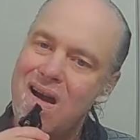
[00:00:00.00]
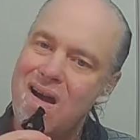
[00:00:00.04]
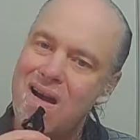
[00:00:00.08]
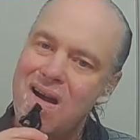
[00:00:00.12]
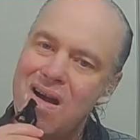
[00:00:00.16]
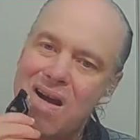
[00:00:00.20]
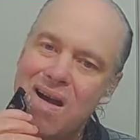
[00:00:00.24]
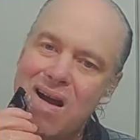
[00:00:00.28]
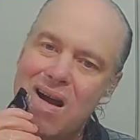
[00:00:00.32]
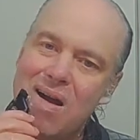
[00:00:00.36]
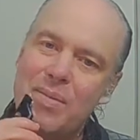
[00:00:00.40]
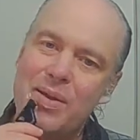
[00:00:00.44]

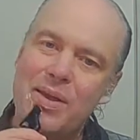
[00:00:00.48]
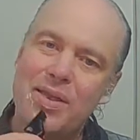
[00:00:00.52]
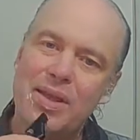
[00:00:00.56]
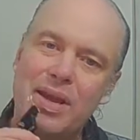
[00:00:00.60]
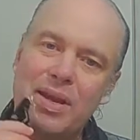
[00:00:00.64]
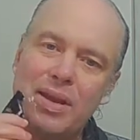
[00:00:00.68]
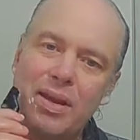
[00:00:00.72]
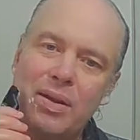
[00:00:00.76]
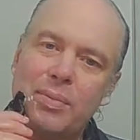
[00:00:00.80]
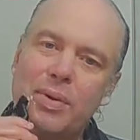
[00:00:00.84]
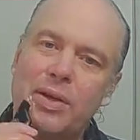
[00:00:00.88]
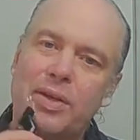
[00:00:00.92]
I mean, that
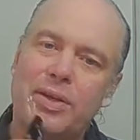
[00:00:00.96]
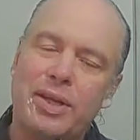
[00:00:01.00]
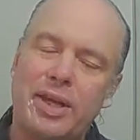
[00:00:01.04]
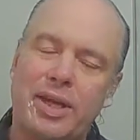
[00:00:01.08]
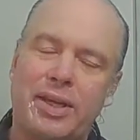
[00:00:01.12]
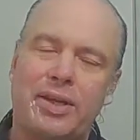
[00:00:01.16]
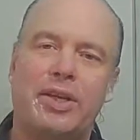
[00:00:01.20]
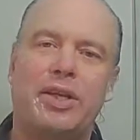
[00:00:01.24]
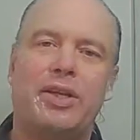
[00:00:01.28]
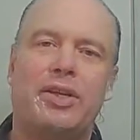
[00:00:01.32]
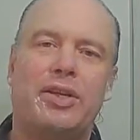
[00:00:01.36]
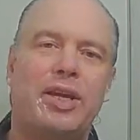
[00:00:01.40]
number 10
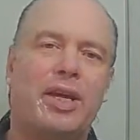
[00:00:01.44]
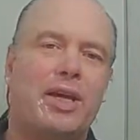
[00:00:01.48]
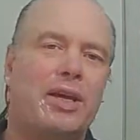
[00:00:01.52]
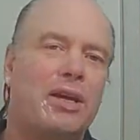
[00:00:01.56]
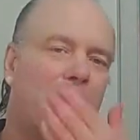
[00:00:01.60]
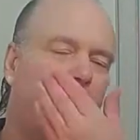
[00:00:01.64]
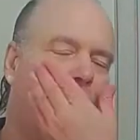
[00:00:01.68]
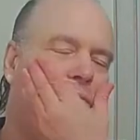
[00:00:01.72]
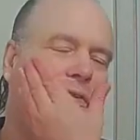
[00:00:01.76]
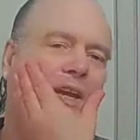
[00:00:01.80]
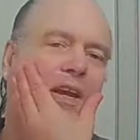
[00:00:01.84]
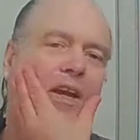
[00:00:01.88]
did take off
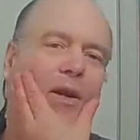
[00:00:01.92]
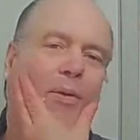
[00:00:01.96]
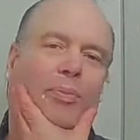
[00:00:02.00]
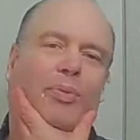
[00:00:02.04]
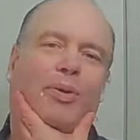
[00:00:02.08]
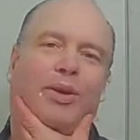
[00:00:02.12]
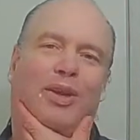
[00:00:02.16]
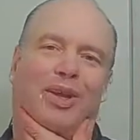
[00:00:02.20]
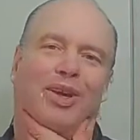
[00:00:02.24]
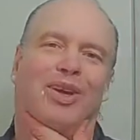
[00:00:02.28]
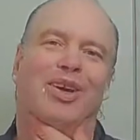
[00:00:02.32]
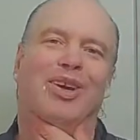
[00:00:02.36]
the hair
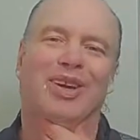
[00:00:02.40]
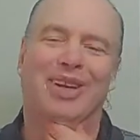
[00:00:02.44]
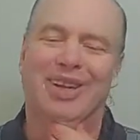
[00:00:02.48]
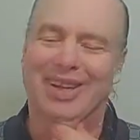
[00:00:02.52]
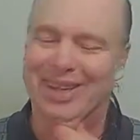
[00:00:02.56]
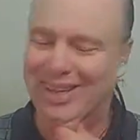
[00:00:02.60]
pretty good.